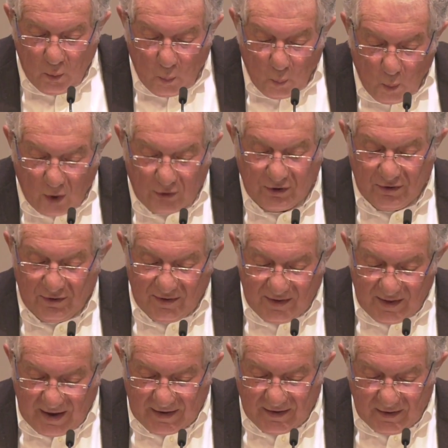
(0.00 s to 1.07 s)
What,
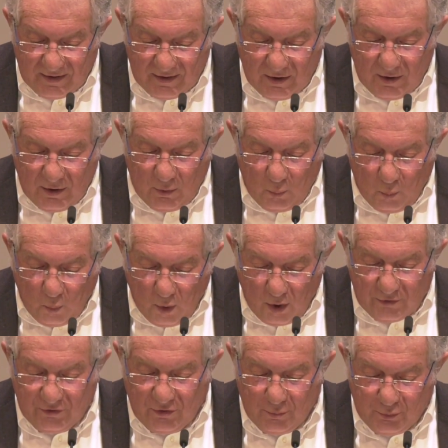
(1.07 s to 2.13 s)
then,
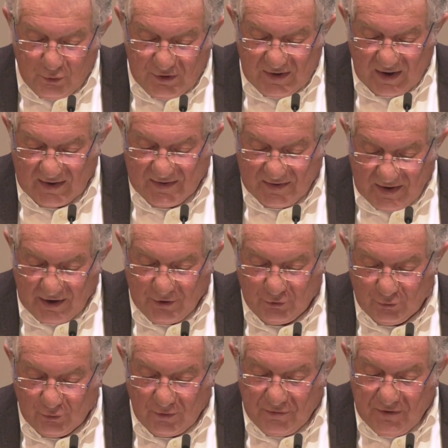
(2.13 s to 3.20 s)
was the precise
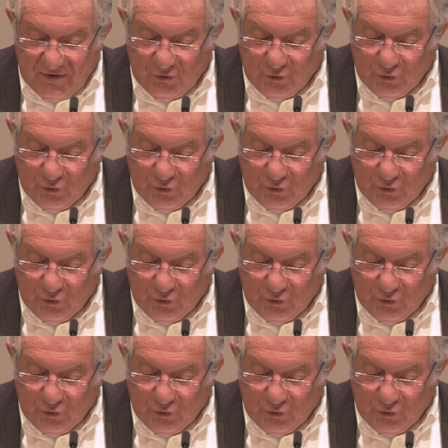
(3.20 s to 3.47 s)
nature of his